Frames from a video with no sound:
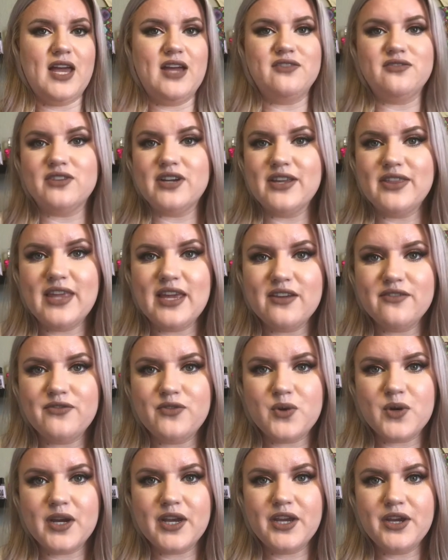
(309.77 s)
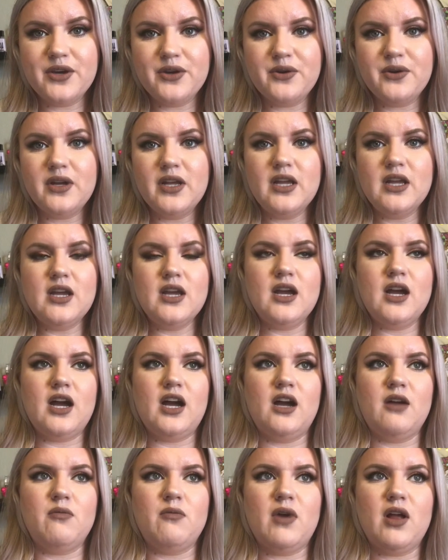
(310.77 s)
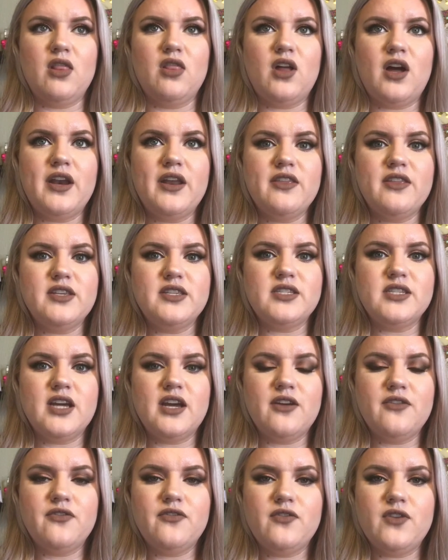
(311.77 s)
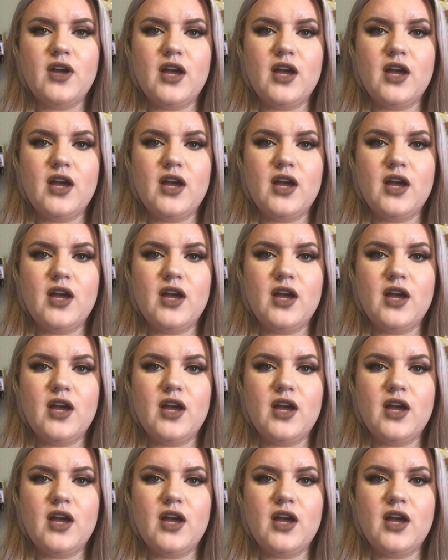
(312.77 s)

everything for you. A lot of the stuff